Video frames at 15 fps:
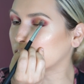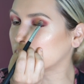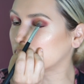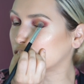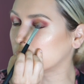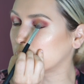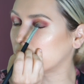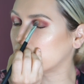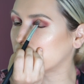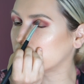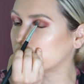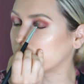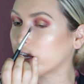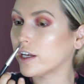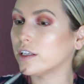shimmery
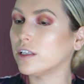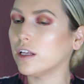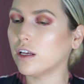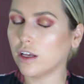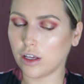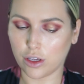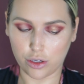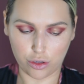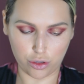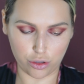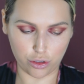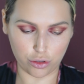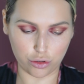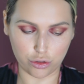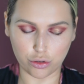shade, you
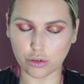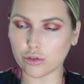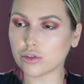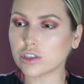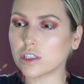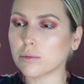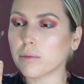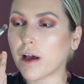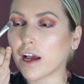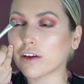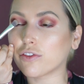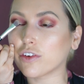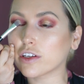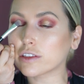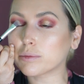need to use the MAC
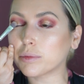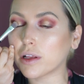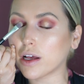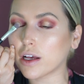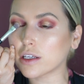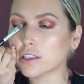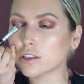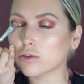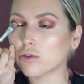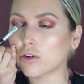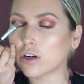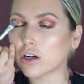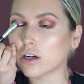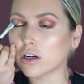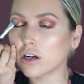Fix Plus
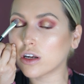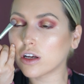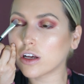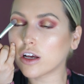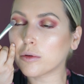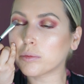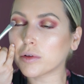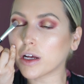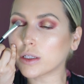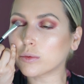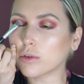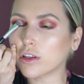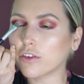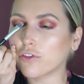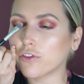or apply it
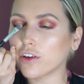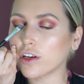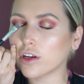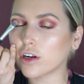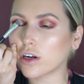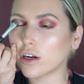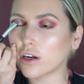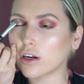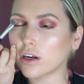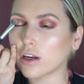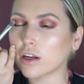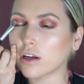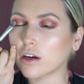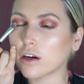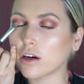with a finger.
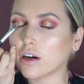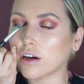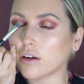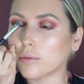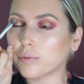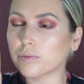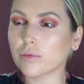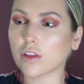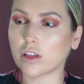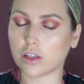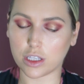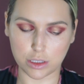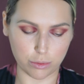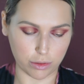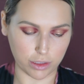
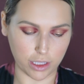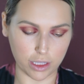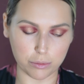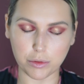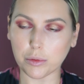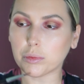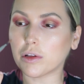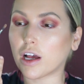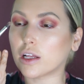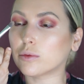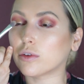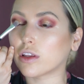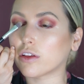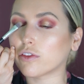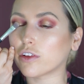This one can be applied
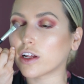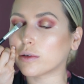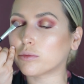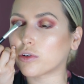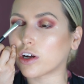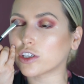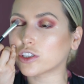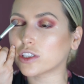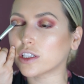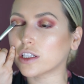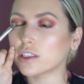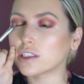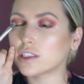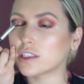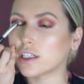with a flat brush and
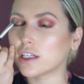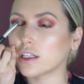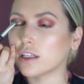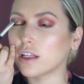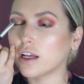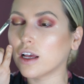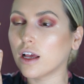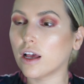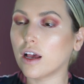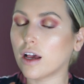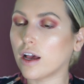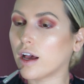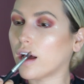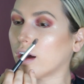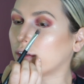still
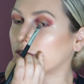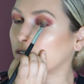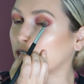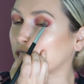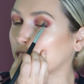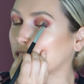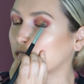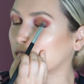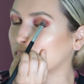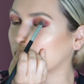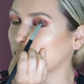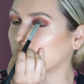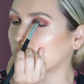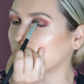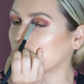have like
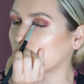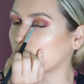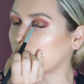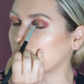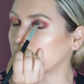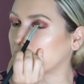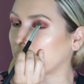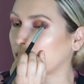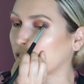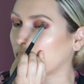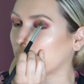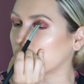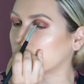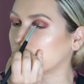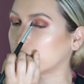great
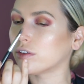payoff.